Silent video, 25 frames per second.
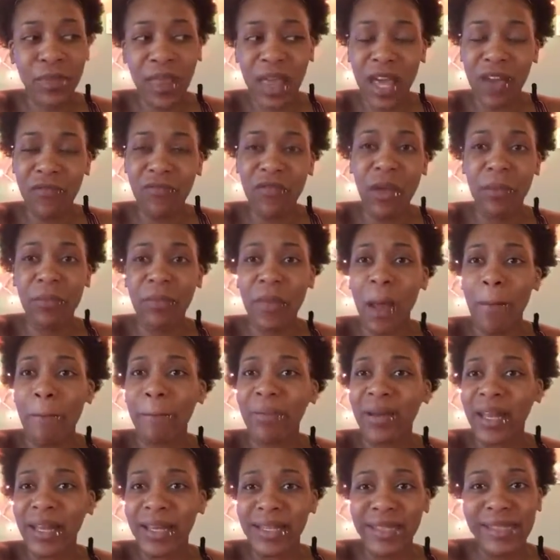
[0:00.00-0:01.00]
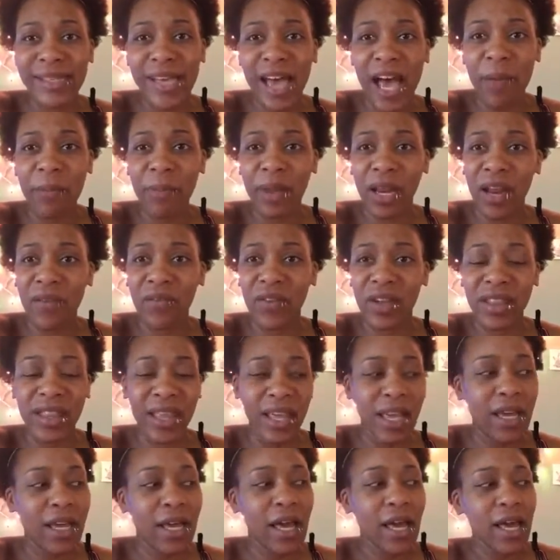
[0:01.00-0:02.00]
Give them their playtime and
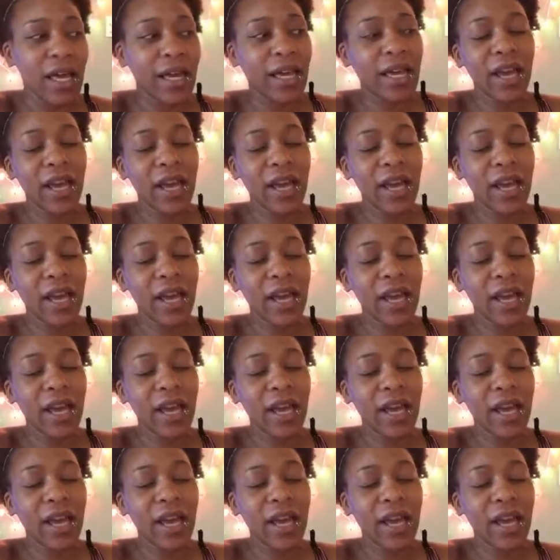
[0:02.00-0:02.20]
everything.